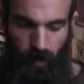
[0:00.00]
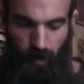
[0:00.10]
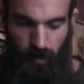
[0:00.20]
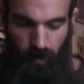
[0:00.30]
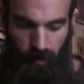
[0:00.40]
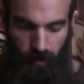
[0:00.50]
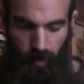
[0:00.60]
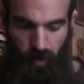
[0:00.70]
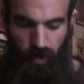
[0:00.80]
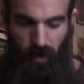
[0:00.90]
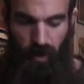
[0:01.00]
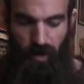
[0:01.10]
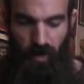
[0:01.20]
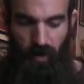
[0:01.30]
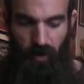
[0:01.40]
you got
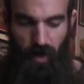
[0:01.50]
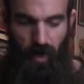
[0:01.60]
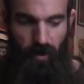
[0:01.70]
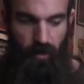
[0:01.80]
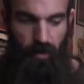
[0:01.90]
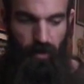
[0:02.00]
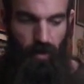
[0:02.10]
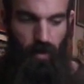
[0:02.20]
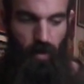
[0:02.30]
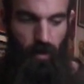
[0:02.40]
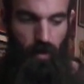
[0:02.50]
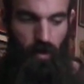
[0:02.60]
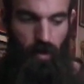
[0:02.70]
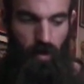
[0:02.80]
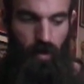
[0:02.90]
7, 8.
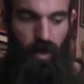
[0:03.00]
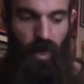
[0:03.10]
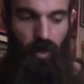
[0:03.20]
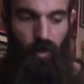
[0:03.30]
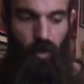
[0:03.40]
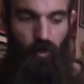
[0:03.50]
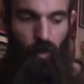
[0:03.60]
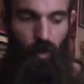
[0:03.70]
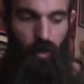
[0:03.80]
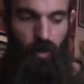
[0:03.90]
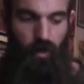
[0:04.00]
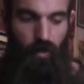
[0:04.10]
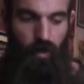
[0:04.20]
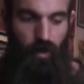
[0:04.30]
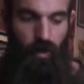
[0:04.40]
You got 3, 4,
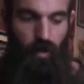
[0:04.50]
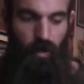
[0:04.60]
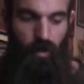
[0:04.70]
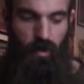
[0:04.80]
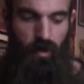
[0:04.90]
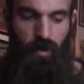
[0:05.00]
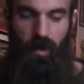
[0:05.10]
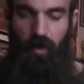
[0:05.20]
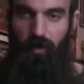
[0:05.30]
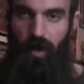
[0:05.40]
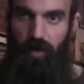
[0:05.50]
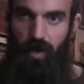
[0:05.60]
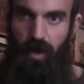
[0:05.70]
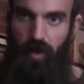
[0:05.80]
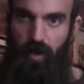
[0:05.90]
and 5,
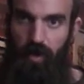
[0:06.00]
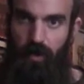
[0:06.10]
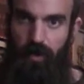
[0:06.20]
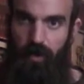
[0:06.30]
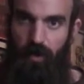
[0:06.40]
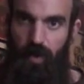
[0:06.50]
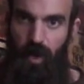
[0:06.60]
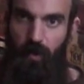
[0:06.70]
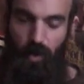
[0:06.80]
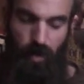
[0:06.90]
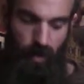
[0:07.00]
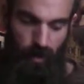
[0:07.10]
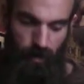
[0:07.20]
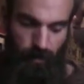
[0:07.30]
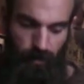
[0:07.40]
6. Same
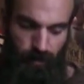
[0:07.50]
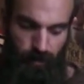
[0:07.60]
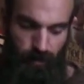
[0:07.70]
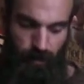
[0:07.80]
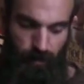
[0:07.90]
strings. Yeah!